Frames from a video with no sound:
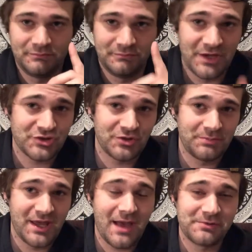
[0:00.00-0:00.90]
Make sure to
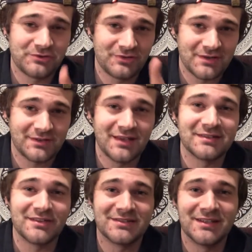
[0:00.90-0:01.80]
be happy, stress less,
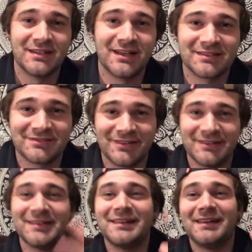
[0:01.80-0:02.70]
and I'll see you in the next one.